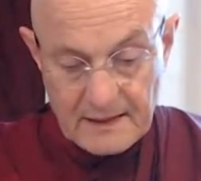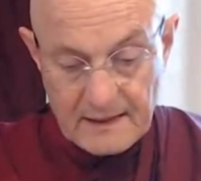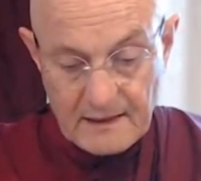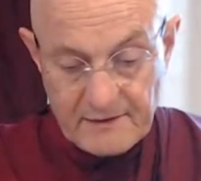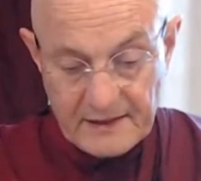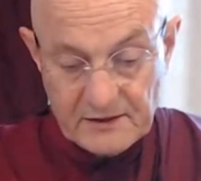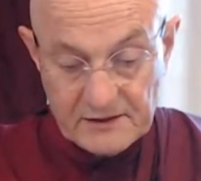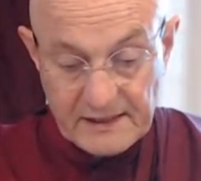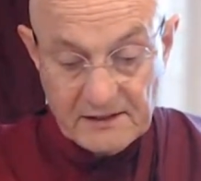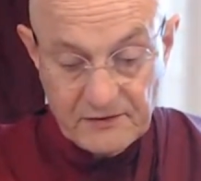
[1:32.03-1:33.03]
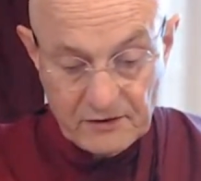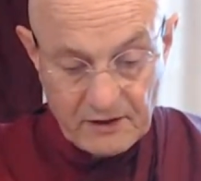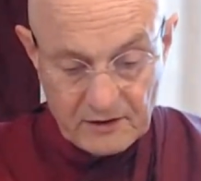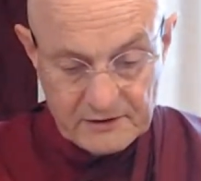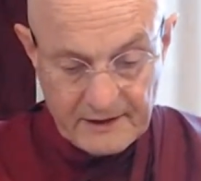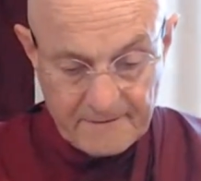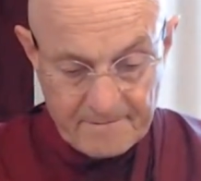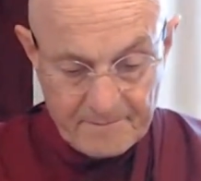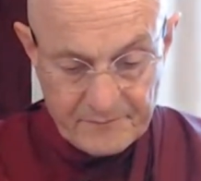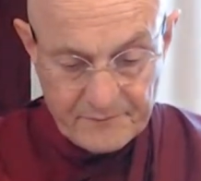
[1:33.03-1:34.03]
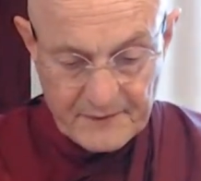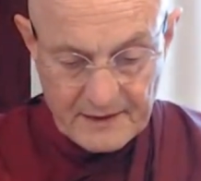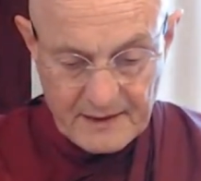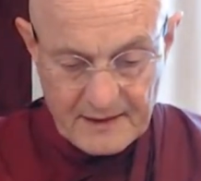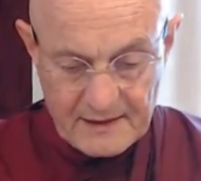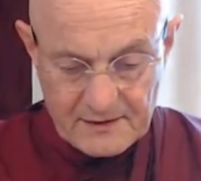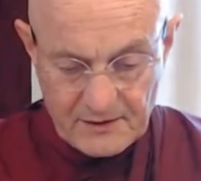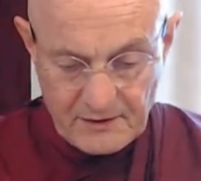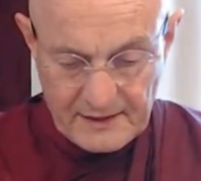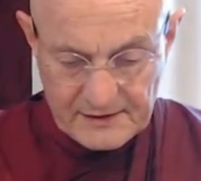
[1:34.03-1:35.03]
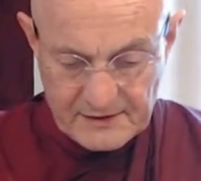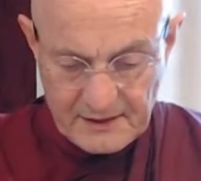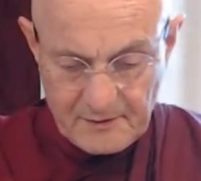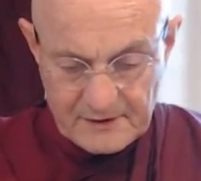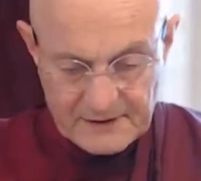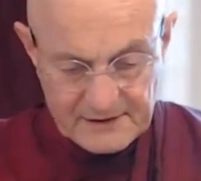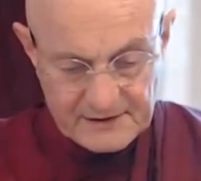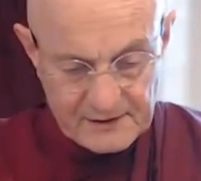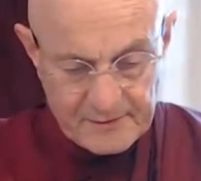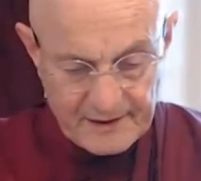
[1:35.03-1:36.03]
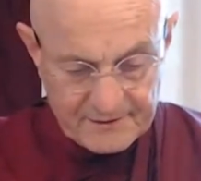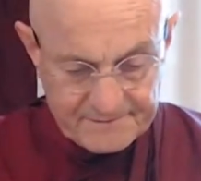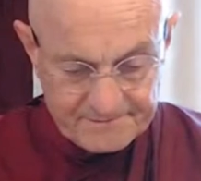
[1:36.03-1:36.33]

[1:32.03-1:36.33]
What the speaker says: a very successful doctor. So let's see what this is about.